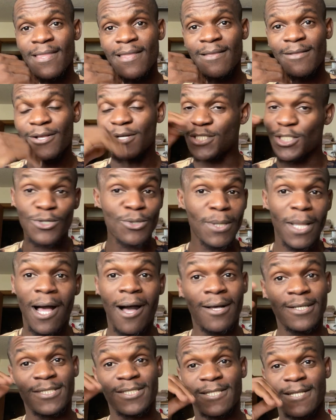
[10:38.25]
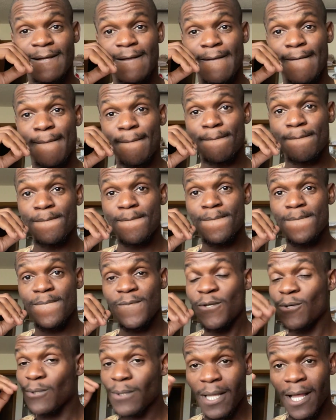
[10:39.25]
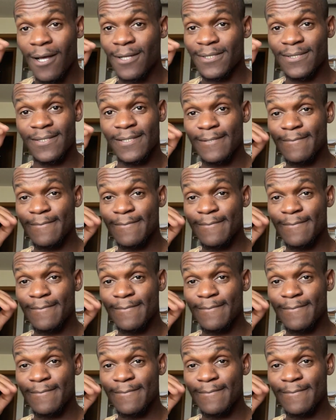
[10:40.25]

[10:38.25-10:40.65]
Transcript: Because you're lost. You're lost.